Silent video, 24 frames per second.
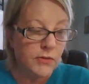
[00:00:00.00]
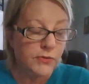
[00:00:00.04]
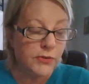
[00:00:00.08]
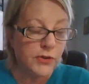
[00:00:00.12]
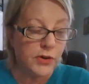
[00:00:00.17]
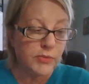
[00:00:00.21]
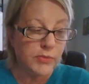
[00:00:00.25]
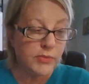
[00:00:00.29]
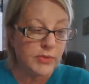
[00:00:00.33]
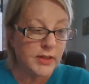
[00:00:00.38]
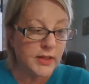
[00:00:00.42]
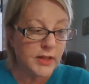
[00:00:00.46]

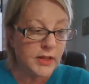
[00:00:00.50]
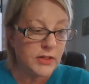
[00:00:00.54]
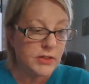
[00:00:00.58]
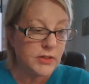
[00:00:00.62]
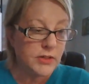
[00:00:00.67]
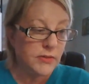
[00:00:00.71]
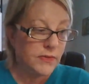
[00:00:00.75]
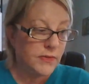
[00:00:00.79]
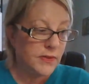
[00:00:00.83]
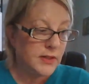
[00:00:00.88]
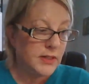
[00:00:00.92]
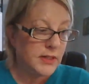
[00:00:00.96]
Formulated
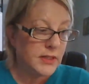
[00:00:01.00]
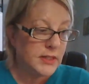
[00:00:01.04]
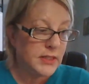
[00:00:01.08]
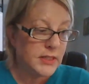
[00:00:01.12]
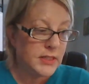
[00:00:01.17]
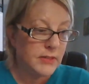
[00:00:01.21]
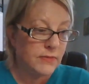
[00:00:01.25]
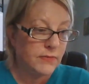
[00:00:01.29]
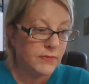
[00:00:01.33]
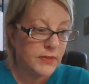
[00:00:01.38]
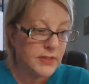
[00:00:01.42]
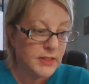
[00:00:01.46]
to
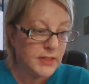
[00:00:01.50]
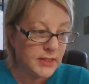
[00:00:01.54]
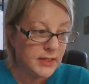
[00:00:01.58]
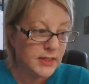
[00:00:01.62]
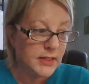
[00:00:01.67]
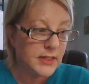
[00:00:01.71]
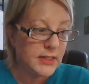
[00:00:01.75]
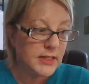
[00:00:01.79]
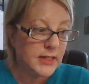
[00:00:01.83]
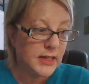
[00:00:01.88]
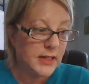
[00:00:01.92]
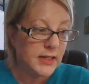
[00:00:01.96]

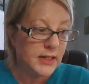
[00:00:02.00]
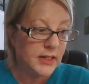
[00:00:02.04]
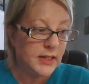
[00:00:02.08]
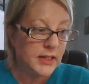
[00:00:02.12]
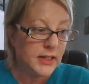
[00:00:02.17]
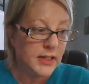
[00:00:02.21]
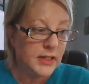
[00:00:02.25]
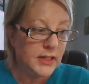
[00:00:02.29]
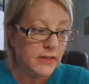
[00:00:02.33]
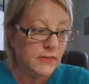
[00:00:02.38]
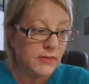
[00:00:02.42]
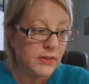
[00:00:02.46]
facilitate an
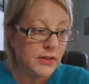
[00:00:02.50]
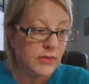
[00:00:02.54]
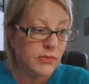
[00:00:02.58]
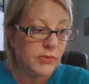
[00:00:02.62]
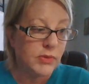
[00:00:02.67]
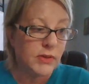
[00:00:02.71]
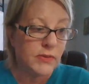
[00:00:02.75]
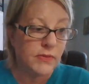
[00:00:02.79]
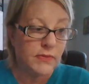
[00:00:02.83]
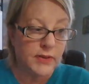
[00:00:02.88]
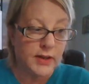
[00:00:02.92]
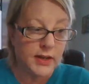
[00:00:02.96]
even,
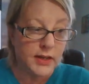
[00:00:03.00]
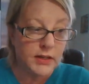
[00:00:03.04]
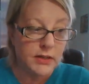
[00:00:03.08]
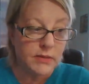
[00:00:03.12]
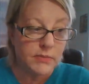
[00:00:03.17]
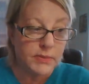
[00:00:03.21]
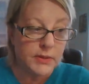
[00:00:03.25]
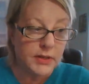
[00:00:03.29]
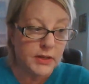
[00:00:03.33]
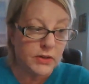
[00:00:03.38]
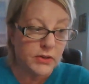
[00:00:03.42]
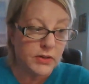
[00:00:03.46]
refined
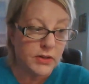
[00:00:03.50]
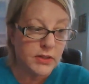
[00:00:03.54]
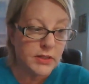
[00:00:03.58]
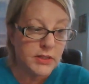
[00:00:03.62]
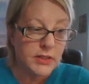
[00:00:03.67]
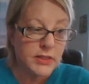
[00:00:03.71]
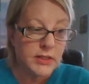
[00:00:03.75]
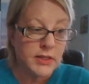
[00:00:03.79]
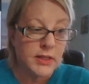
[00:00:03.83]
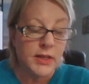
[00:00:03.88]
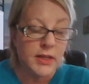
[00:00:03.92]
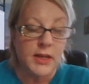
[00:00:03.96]
appearance
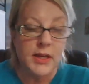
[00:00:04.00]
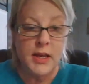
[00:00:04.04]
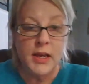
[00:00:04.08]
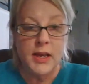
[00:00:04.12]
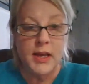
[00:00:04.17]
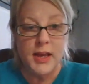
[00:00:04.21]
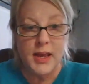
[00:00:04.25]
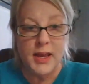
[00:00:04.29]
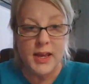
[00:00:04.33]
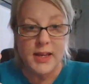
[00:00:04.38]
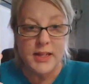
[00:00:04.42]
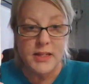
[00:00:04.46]

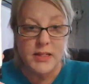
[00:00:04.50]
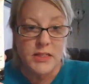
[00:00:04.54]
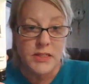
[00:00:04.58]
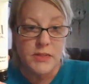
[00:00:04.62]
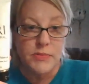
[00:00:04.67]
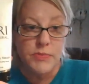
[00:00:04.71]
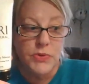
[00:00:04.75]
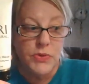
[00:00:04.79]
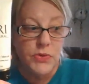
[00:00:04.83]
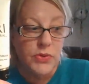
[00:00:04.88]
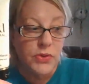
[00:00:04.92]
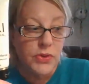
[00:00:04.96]
and
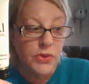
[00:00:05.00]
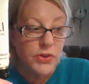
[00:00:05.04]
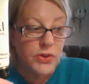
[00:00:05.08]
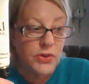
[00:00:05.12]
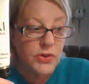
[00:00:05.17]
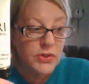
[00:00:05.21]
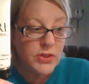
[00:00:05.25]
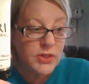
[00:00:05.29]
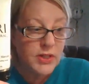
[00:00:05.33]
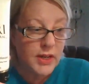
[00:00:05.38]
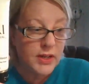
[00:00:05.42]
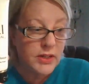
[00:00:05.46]

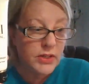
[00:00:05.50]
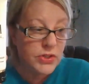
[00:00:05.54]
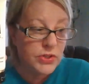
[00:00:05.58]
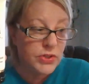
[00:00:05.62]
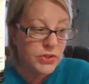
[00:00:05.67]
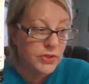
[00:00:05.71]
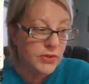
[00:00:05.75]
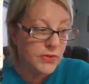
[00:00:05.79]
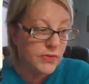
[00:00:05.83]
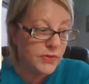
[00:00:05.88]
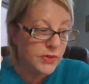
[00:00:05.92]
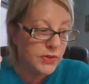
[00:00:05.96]
smoother
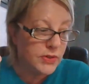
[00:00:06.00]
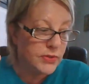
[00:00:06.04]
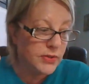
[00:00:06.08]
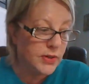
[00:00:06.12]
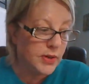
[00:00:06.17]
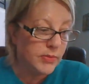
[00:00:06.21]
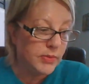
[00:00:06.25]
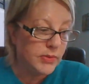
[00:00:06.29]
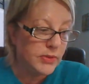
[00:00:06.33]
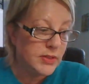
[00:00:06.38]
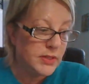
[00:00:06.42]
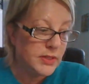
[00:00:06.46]
texture for
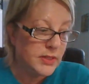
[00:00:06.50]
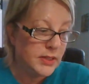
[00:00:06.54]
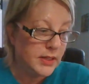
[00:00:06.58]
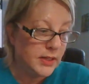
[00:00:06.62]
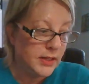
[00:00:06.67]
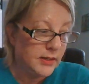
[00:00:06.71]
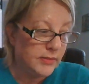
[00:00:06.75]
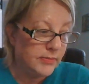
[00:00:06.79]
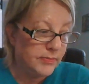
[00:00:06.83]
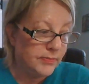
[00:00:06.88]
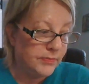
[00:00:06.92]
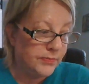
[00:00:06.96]
troubled
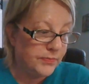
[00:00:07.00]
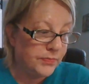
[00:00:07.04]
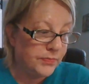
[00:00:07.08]
skin.